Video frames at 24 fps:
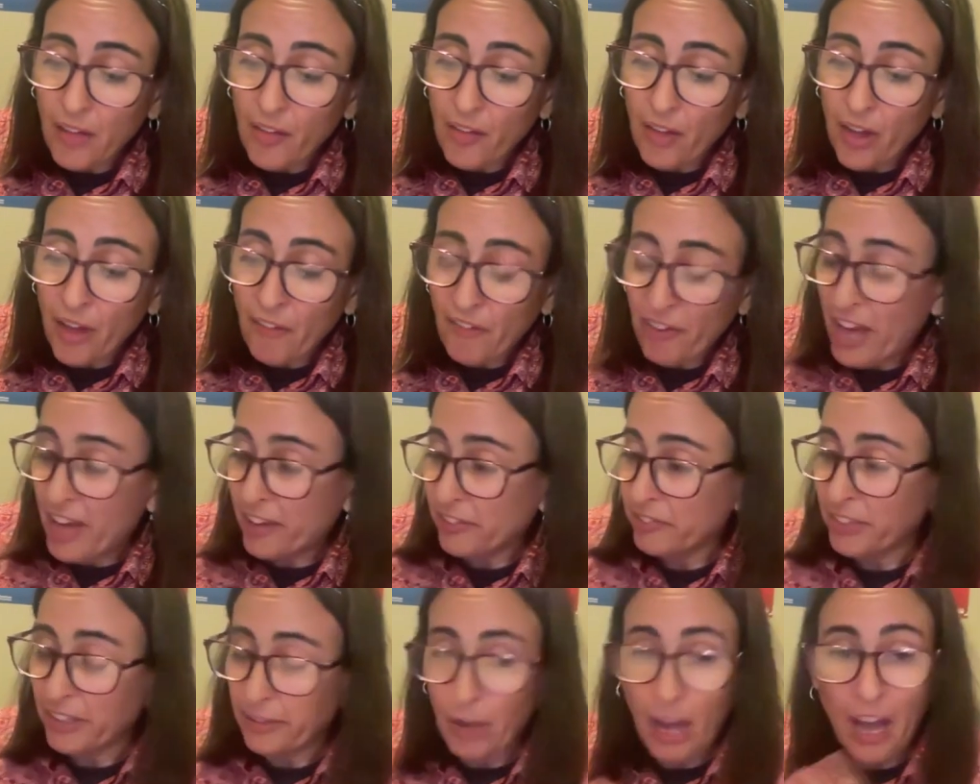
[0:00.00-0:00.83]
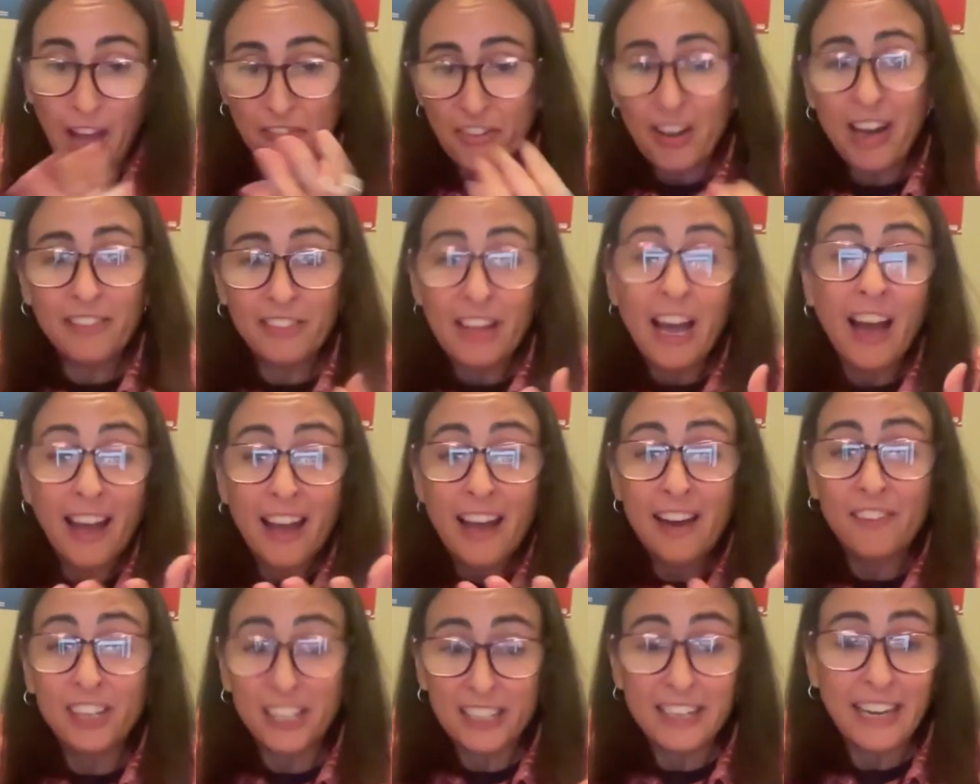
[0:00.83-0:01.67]
I have
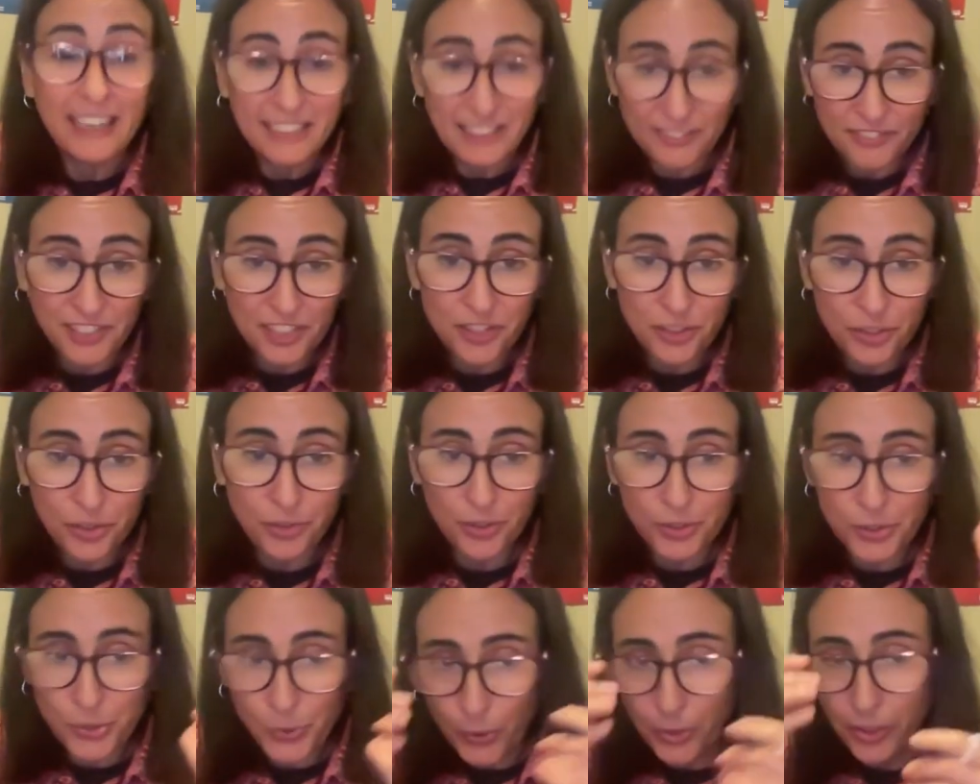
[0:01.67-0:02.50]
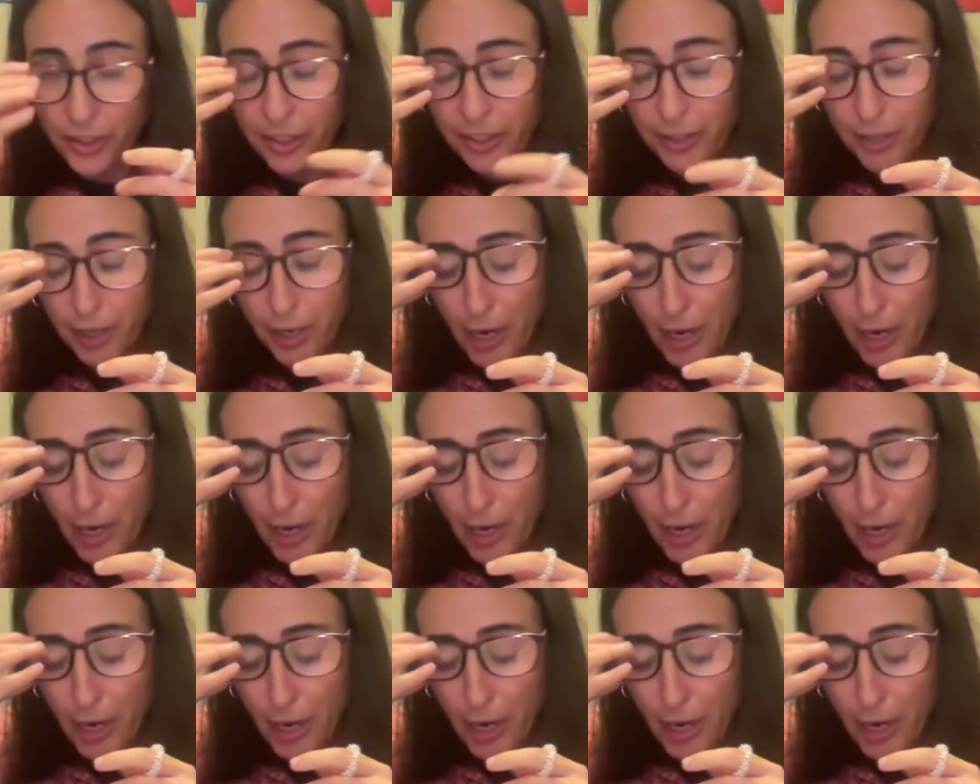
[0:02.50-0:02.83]
a connective tissue disorder,